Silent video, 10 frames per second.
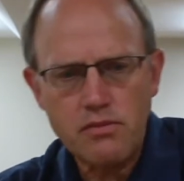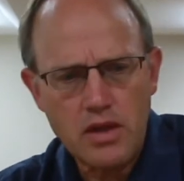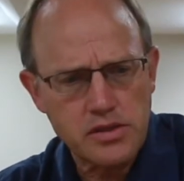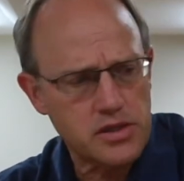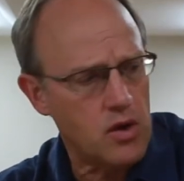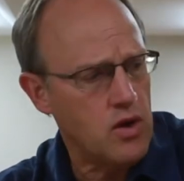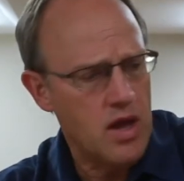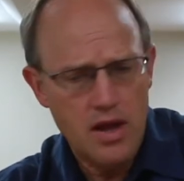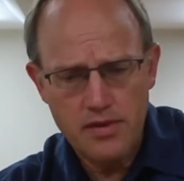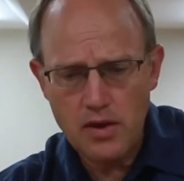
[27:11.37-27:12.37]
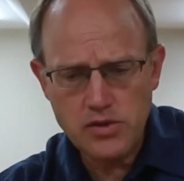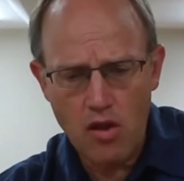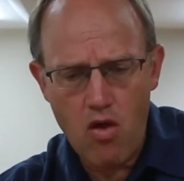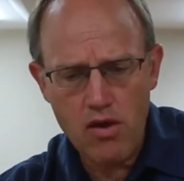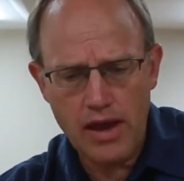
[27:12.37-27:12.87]
So that was a
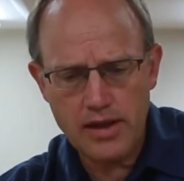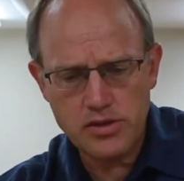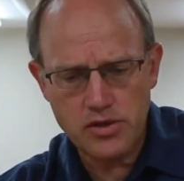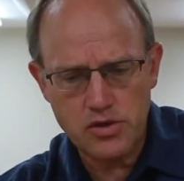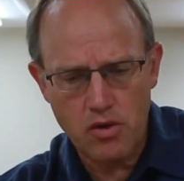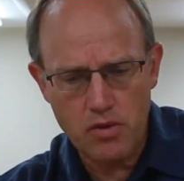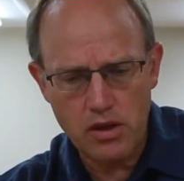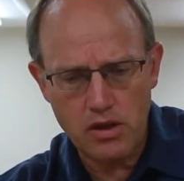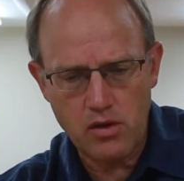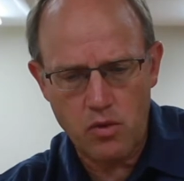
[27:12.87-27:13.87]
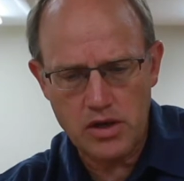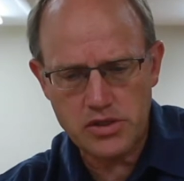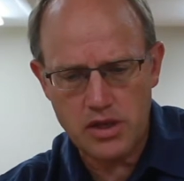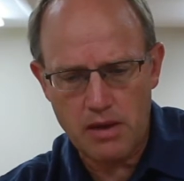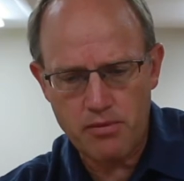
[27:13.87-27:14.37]
long answer to a really good
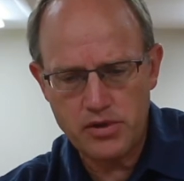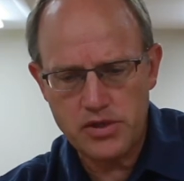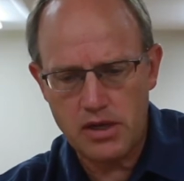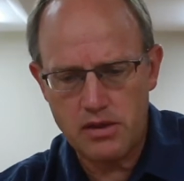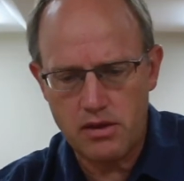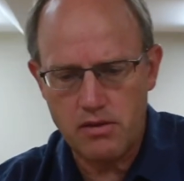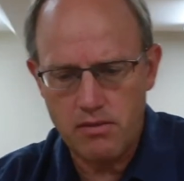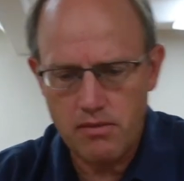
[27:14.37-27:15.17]
question. I appreciate the